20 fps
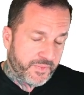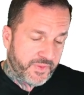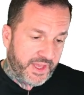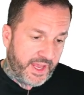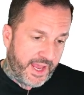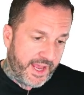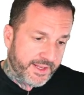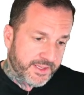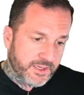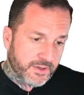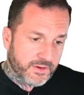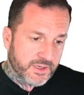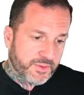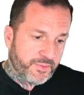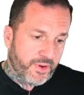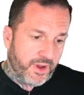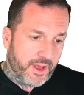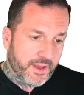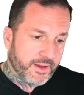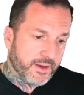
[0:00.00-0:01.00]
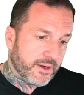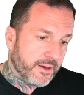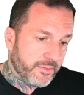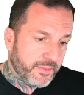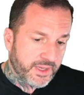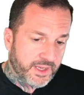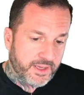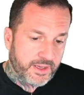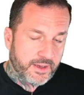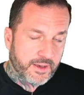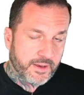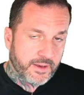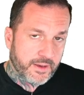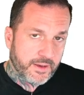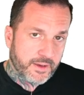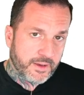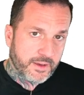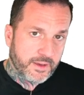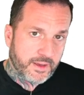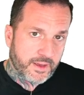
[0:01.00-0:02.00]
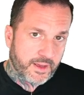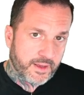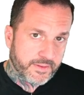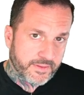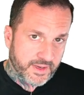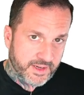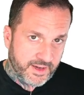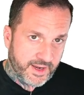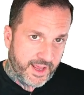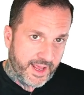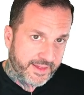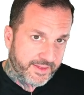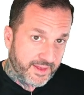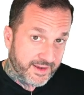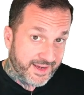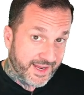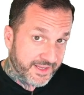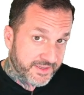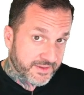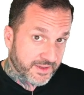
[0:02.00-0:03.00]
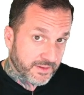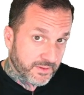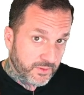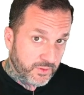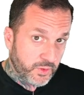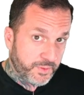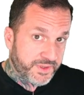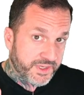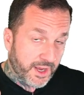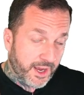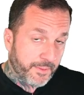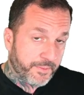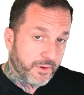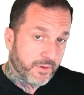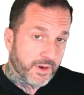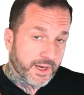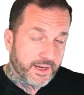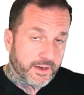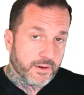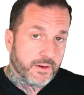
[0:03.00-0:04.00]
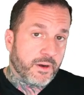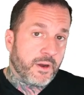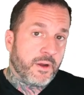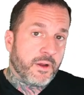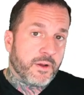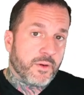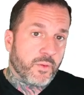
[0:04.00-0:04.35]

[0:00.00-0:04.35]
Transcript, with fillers: the answer is probably going to be the, at the nested loops operator,